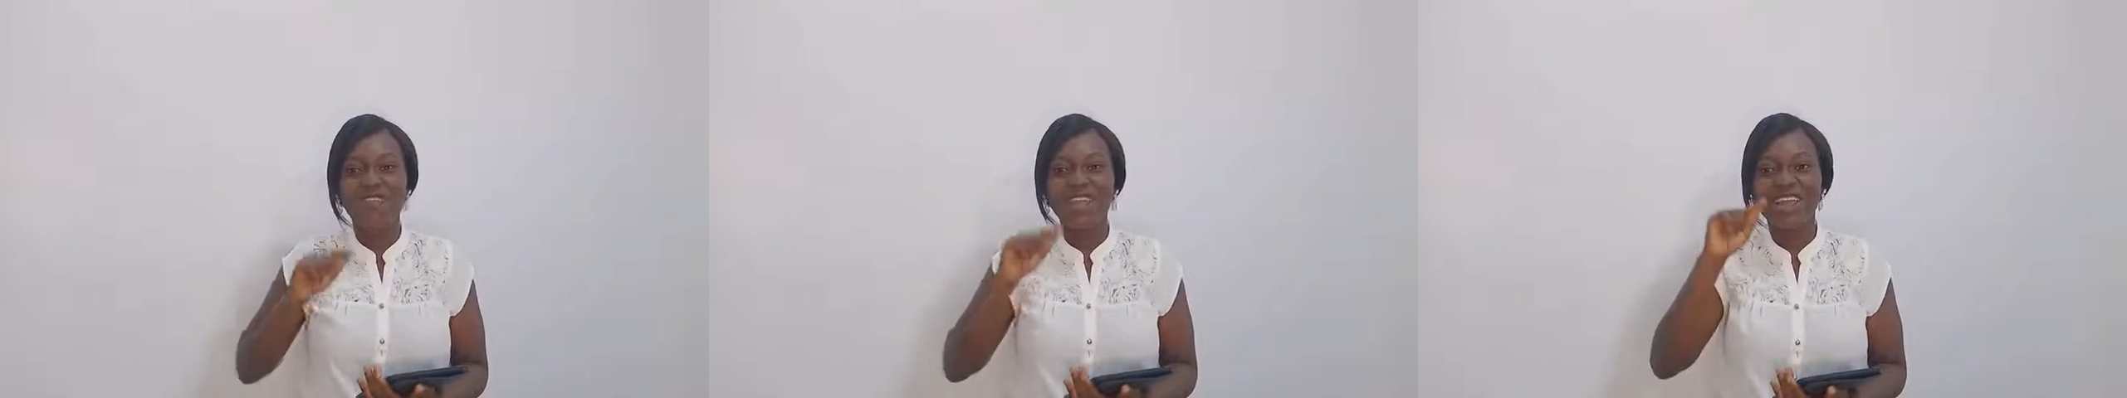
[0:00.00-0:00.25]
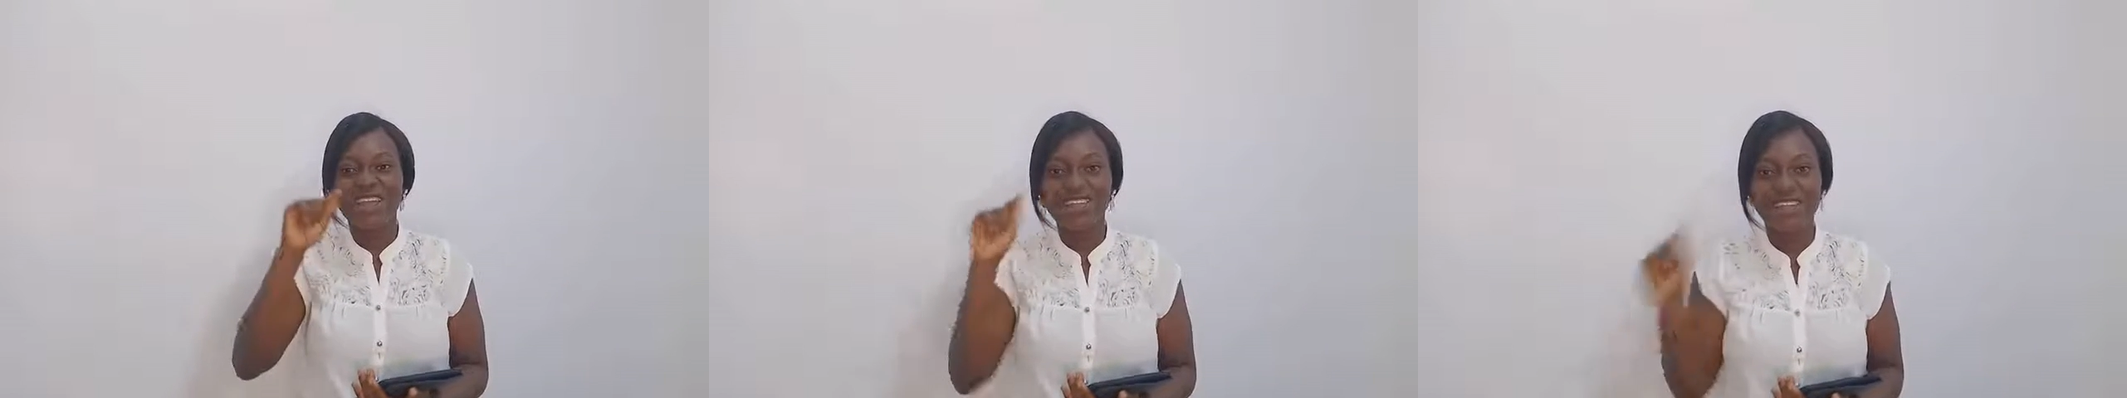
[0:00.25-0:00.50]
are
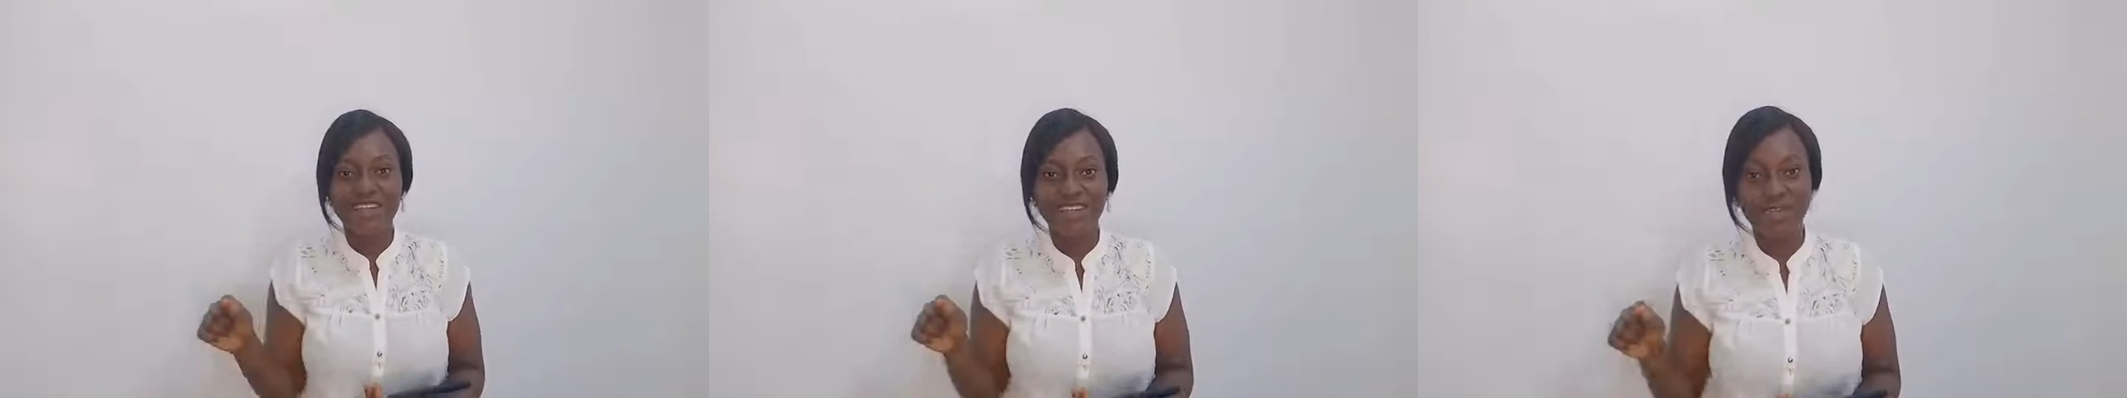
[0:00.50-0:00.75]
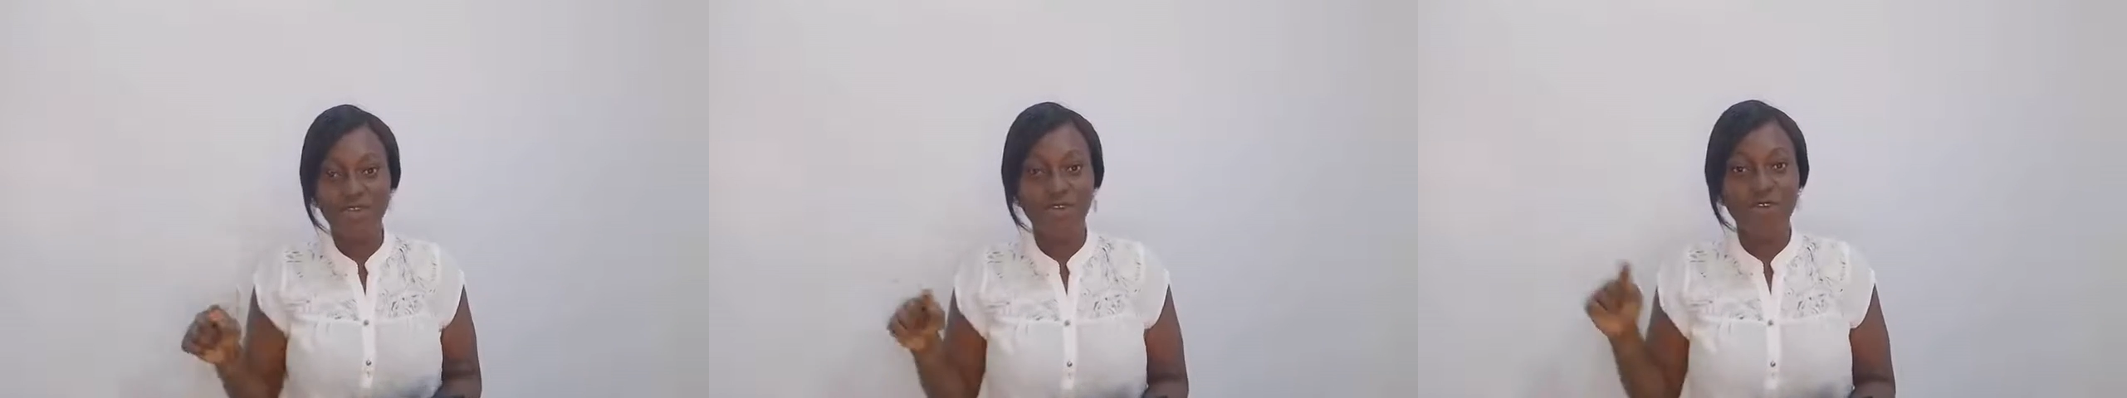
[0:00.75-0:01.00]

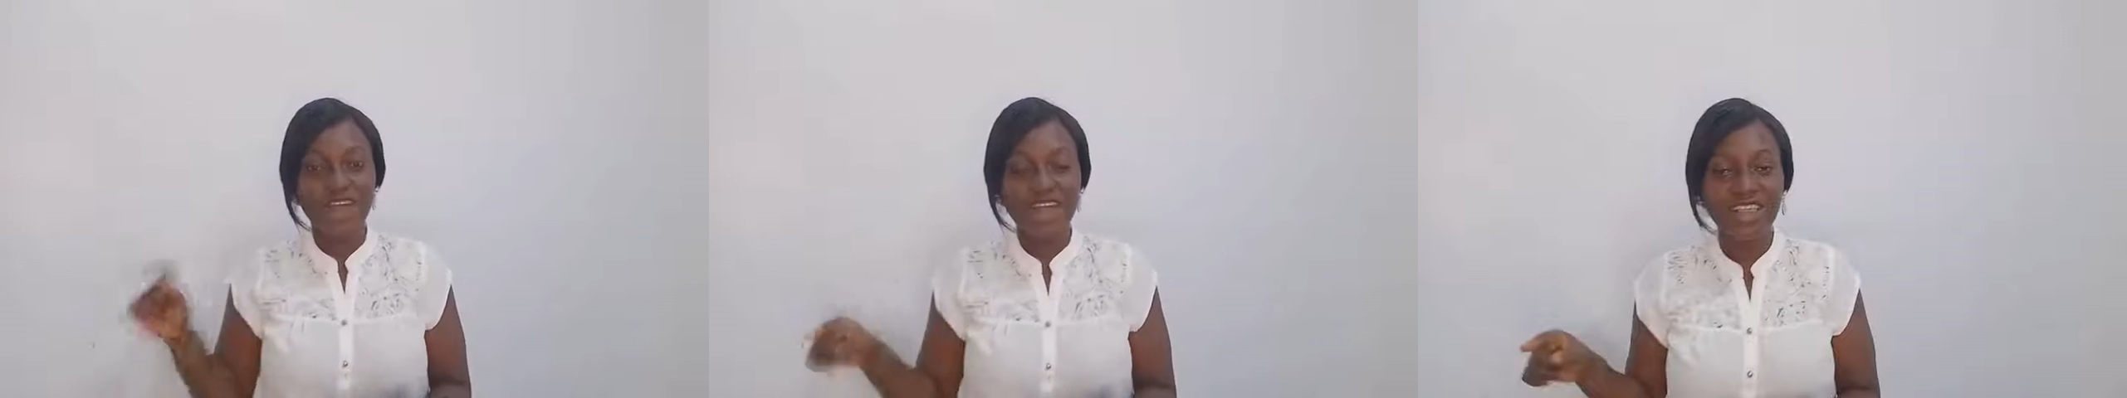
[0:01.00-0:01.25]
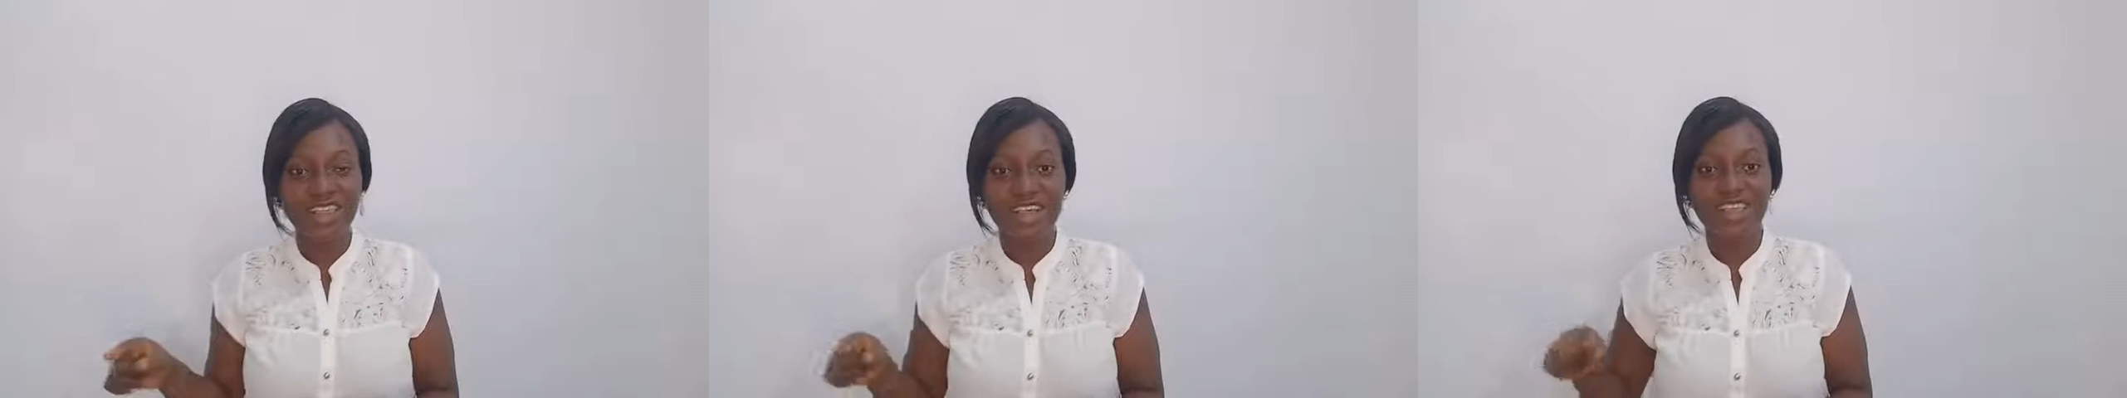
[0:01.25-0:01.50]
related to your
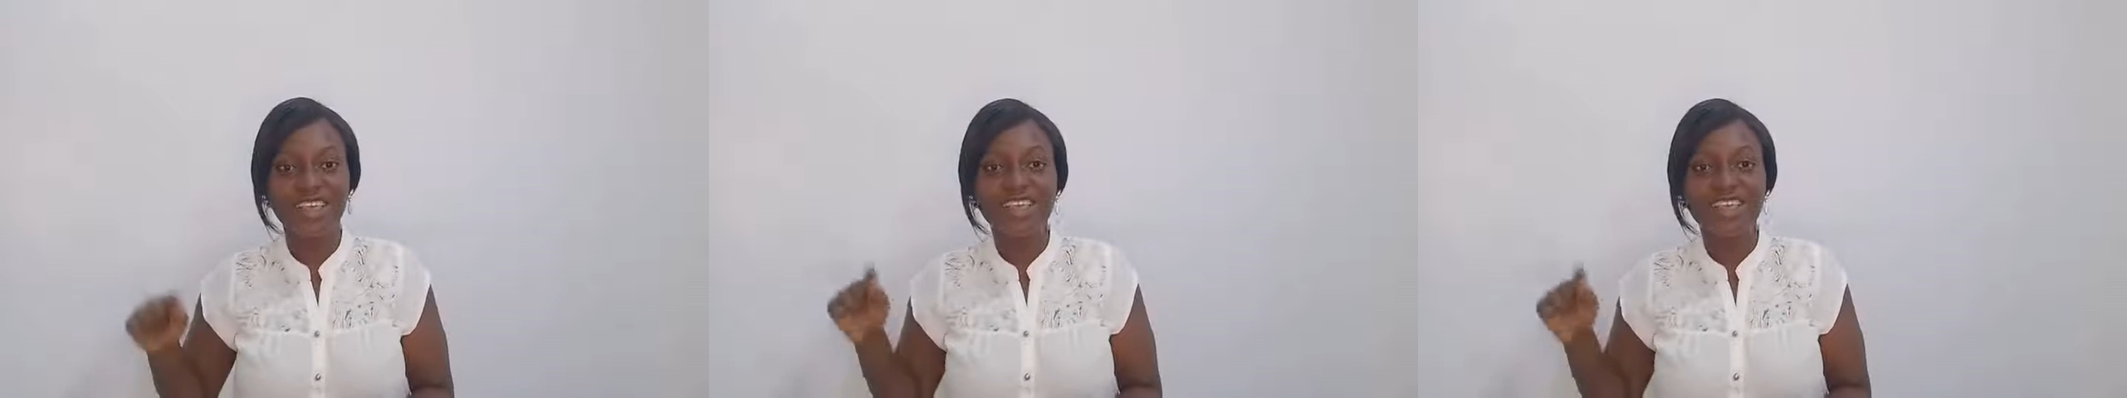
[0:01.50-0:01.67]
answers